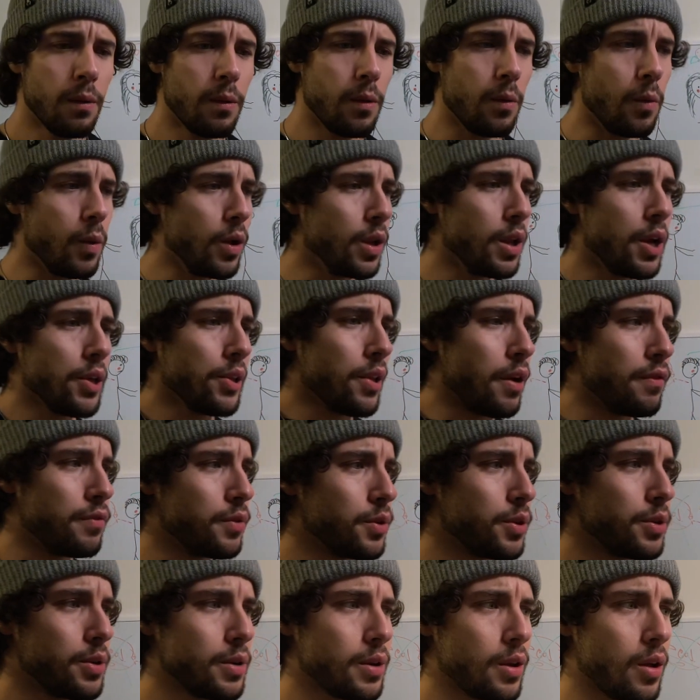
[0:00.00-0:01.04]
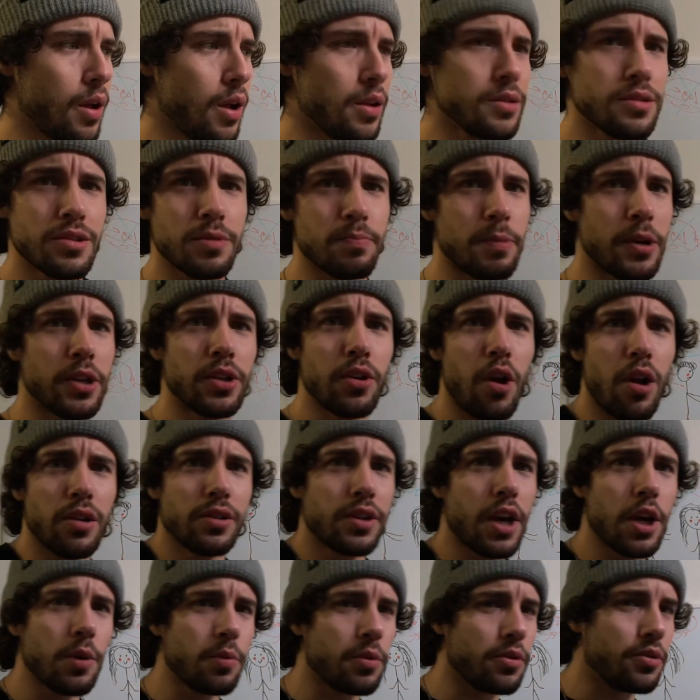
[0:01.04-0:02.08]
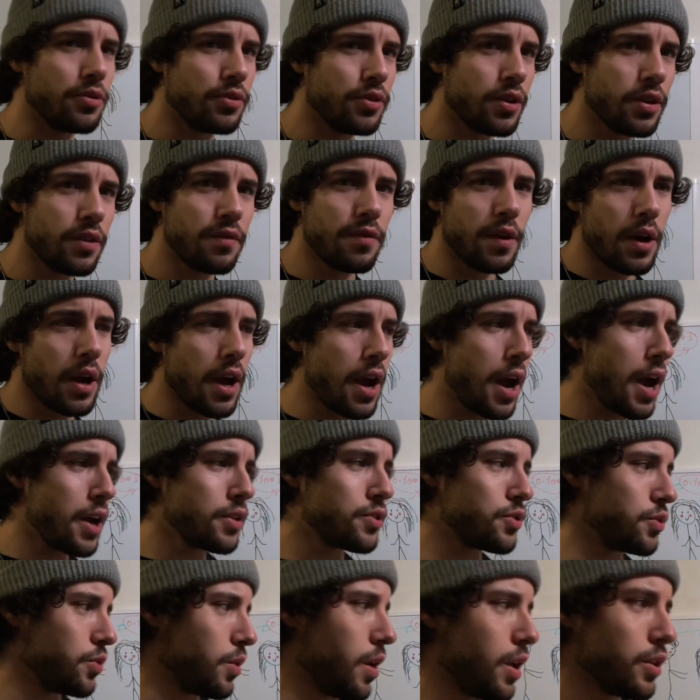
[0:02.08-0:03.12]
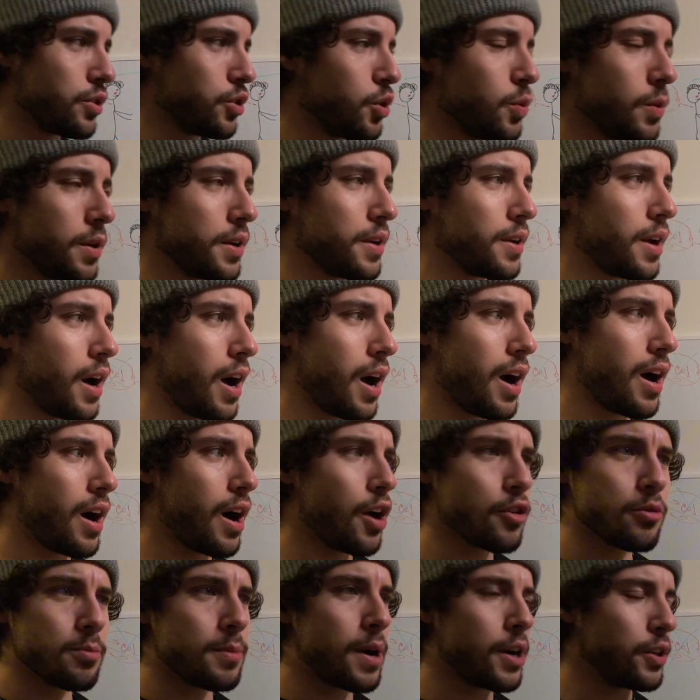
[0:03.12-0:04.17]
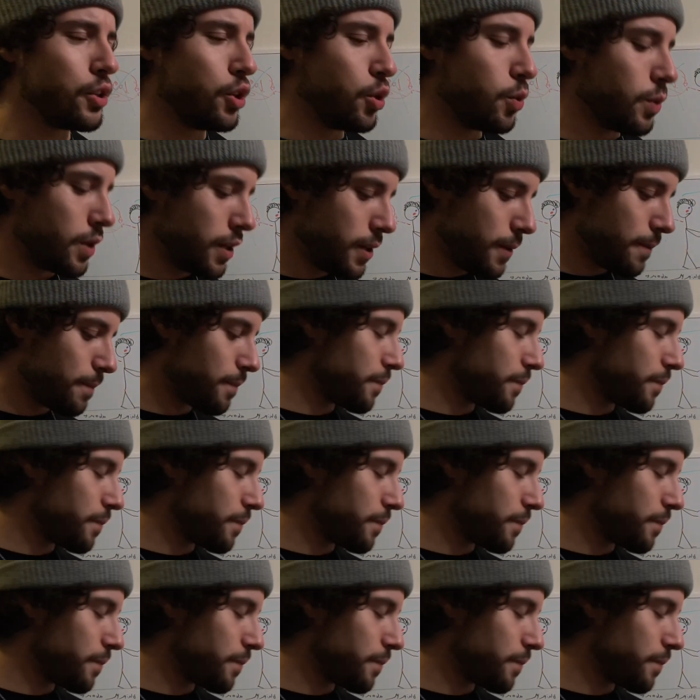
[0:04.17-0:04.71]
well, I love her, I'll spend all day with her. If I had to, I'll do it. I don't mind doing it.